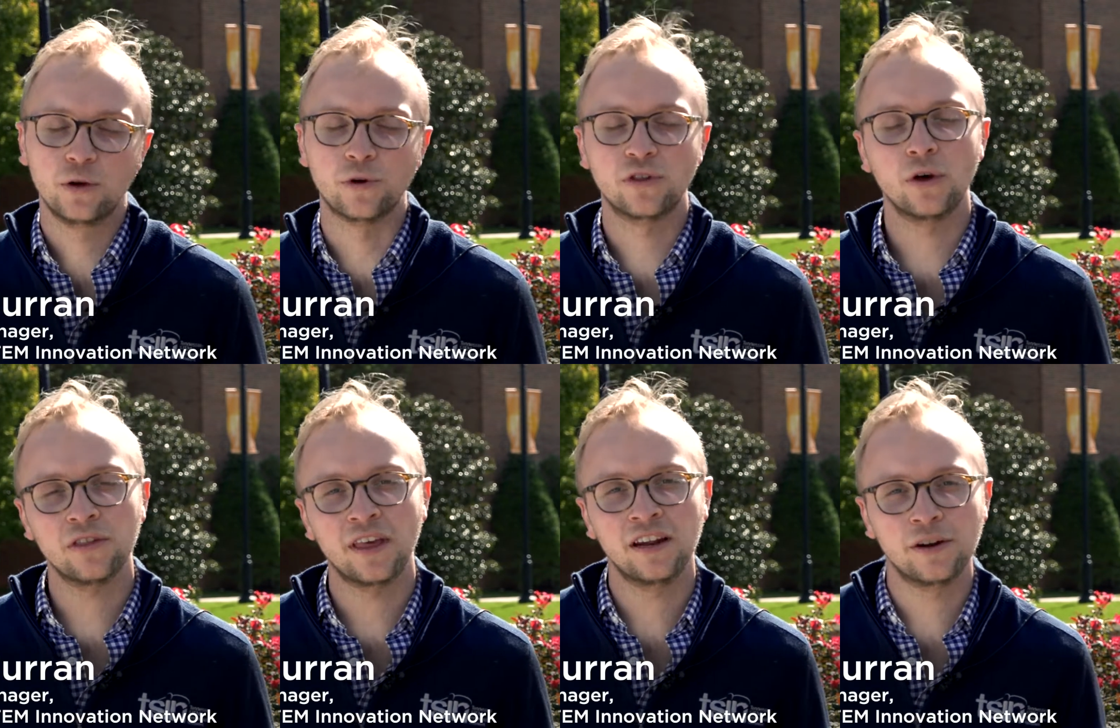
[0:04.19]
We're so
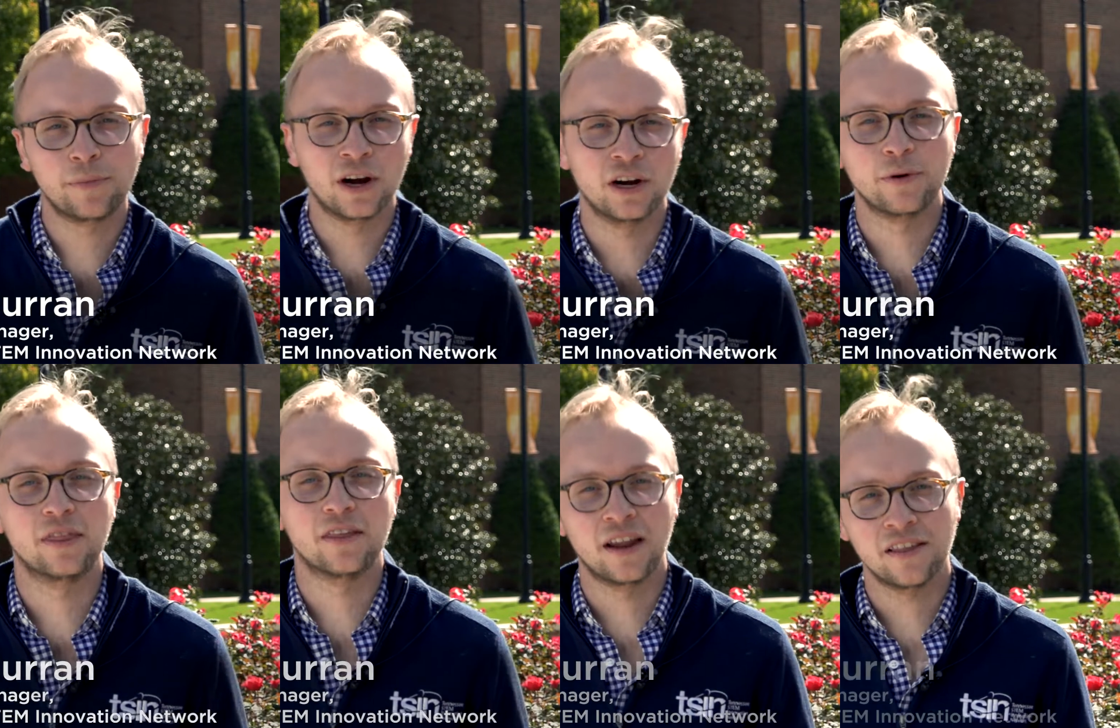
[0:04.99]
excited to partner with
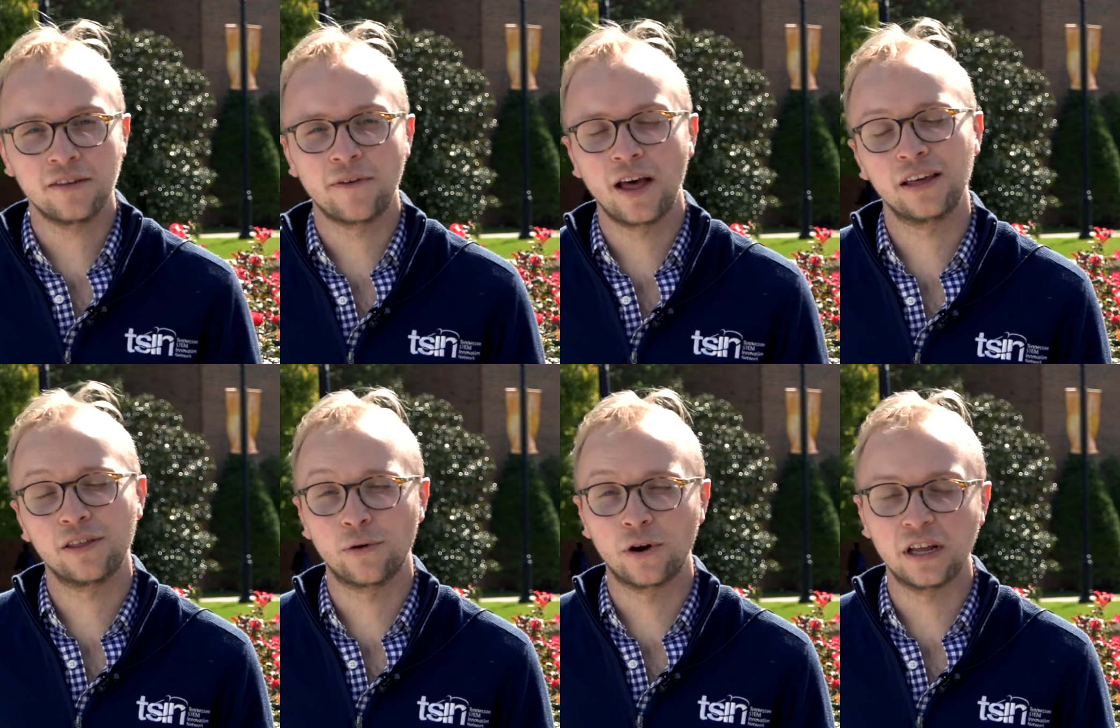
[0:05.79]
the Tennessee Valley
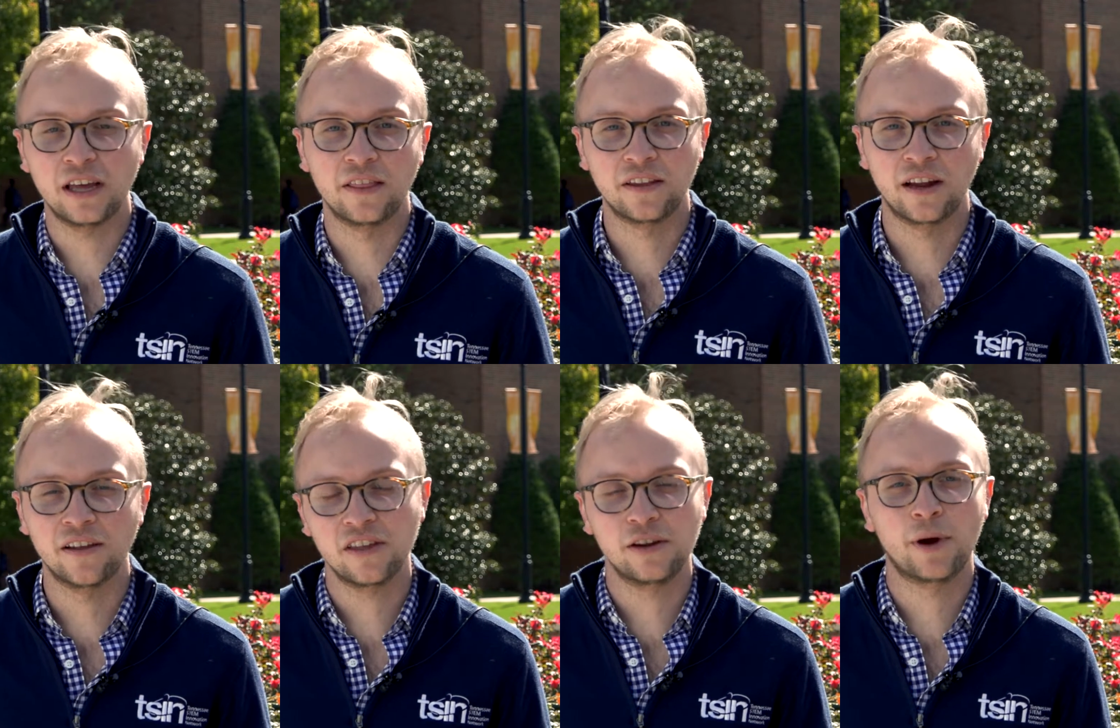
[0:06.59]
Authority and the
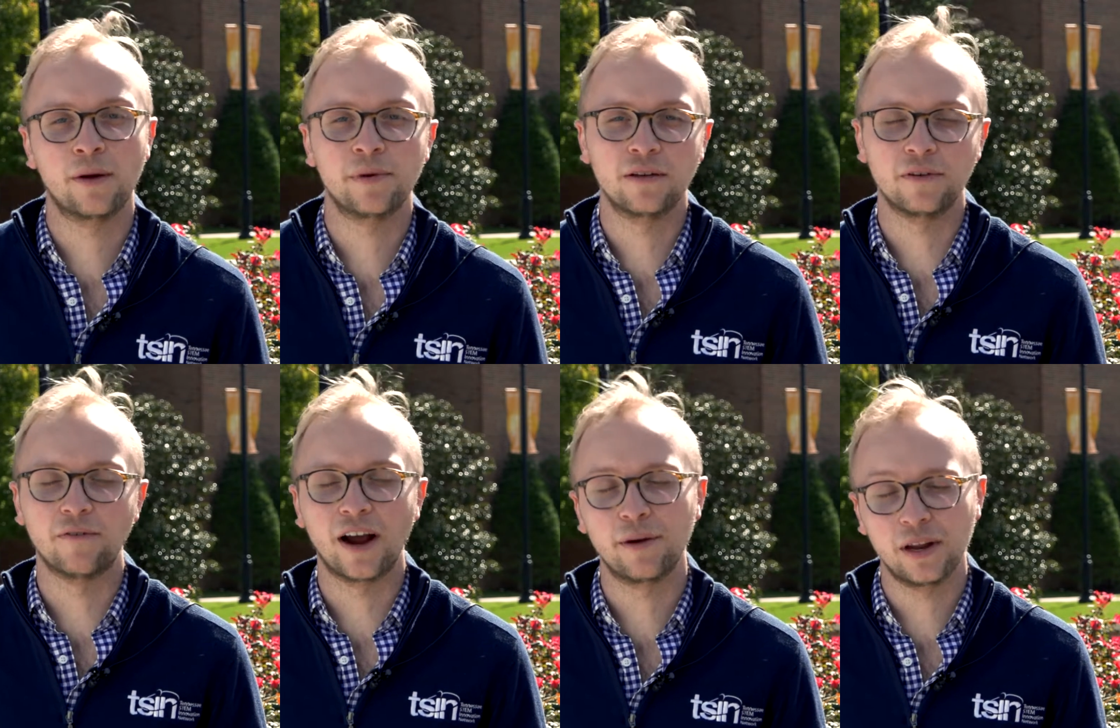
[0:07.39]
Tennessee Department of
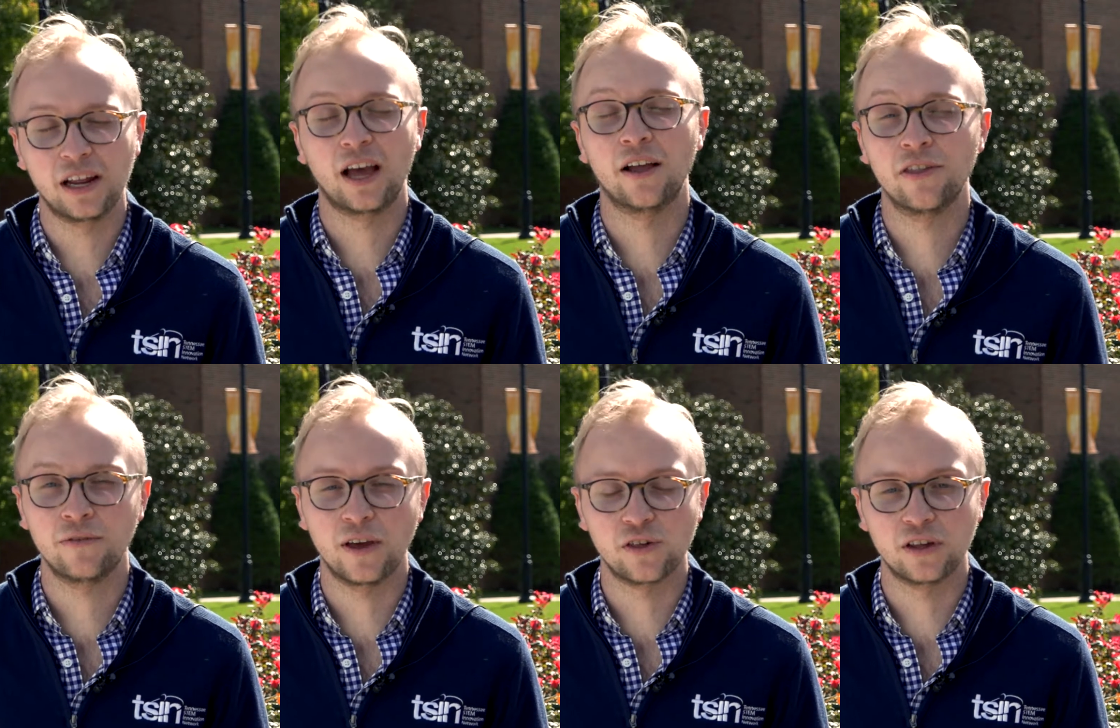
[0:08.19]
Environment and
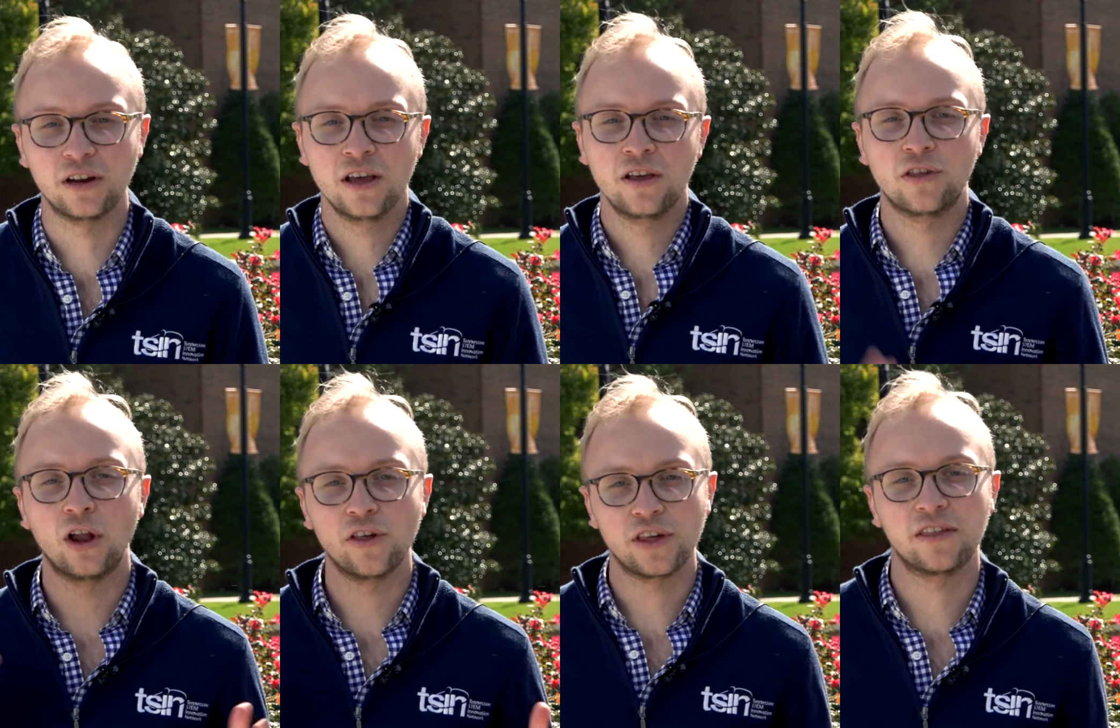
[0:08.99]
Conservation to
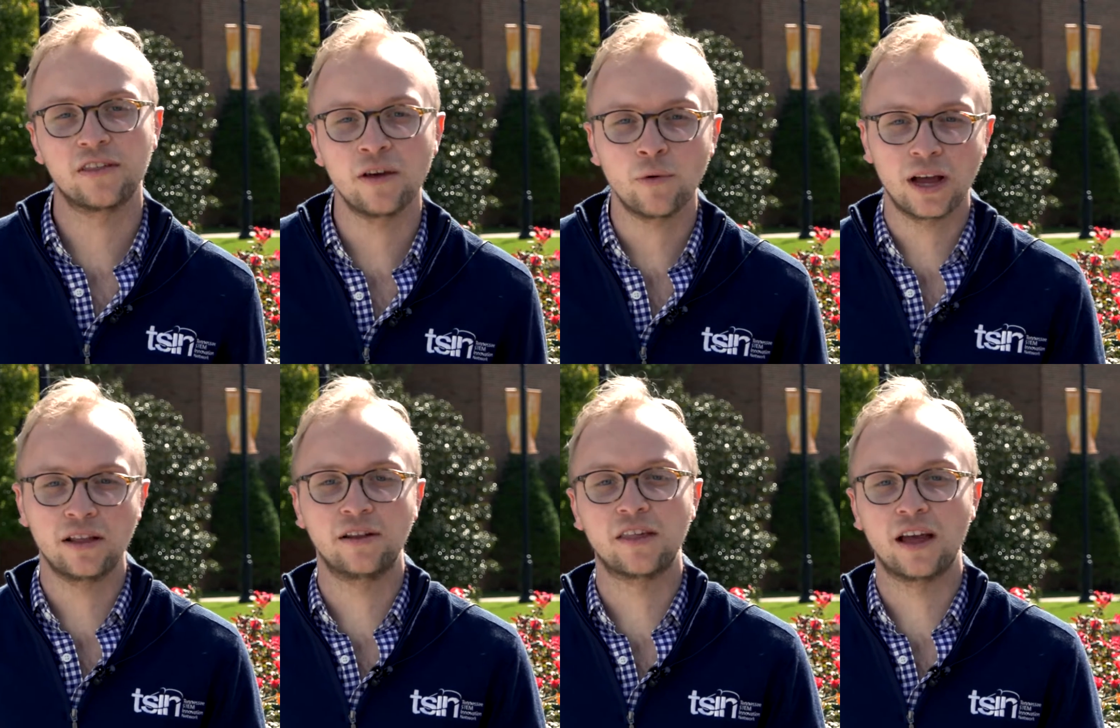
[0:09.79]
launch a
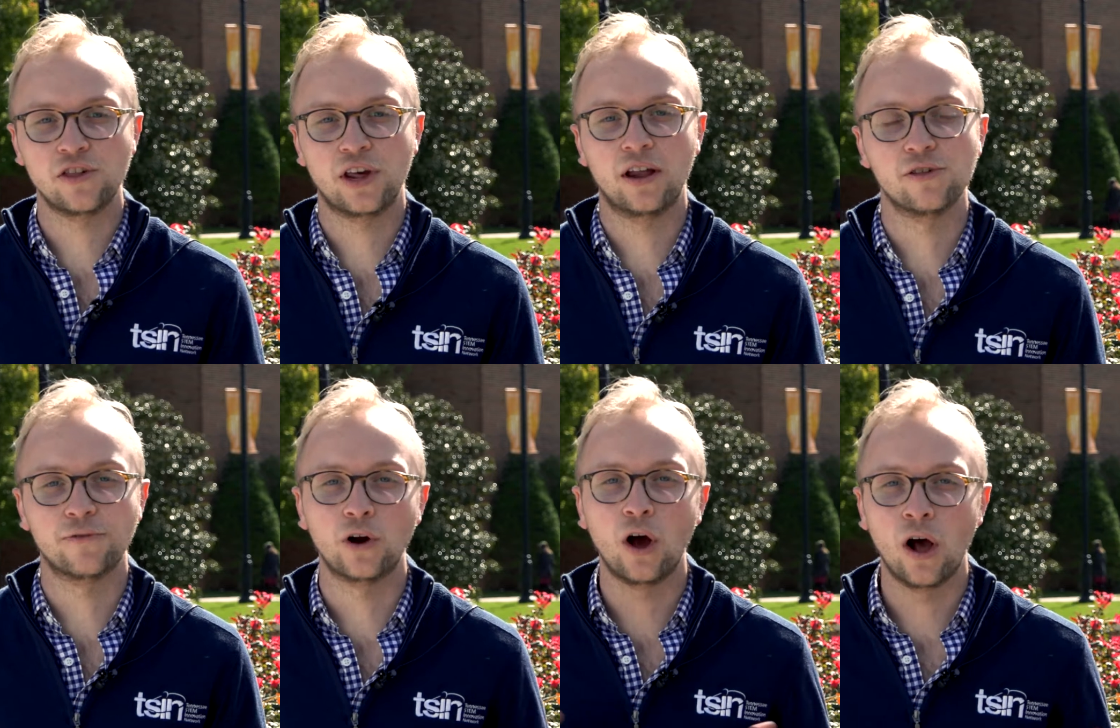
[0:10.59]
statewide design challenge
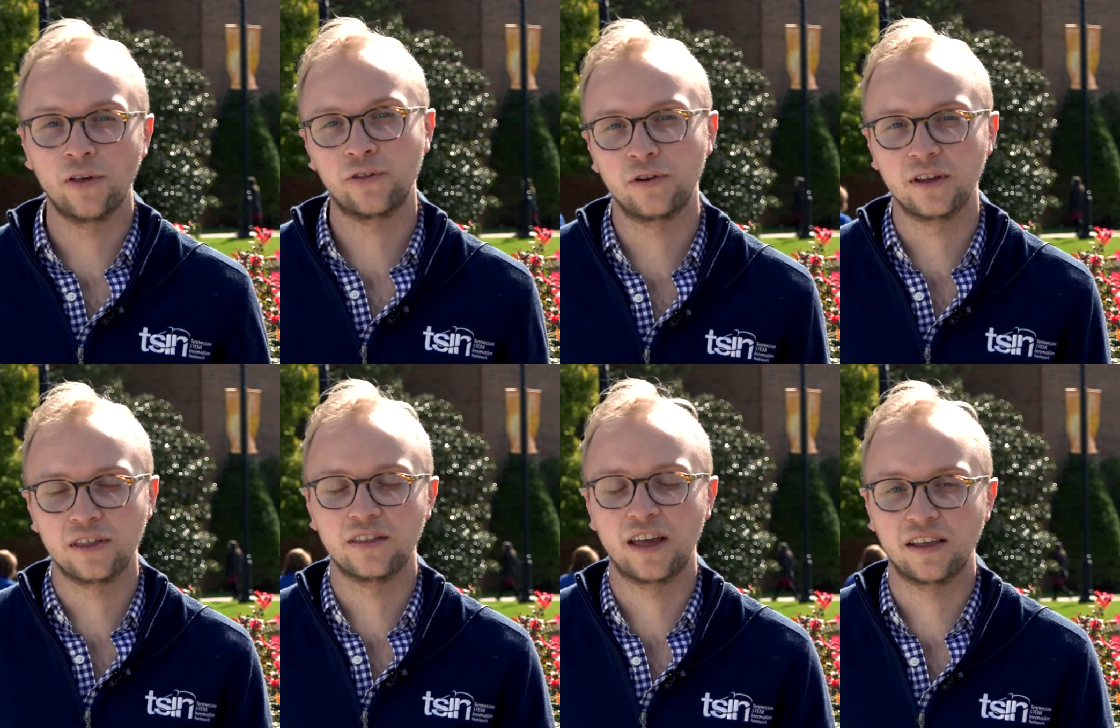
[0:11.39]
for all
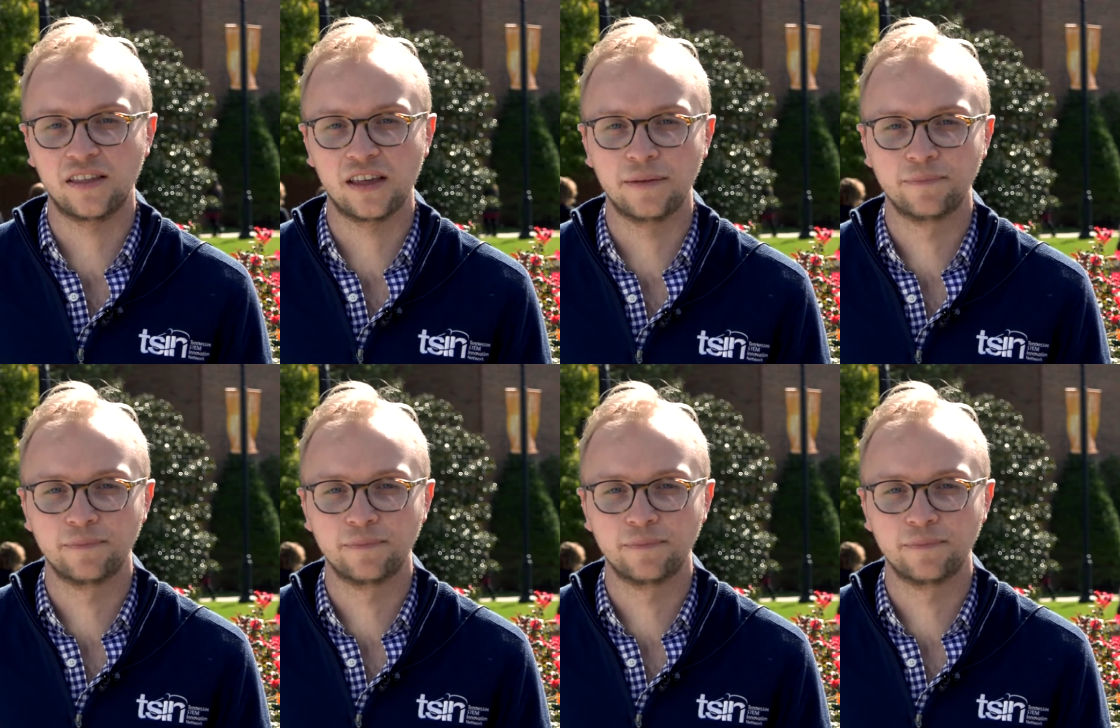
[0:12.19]
students in Tennessee.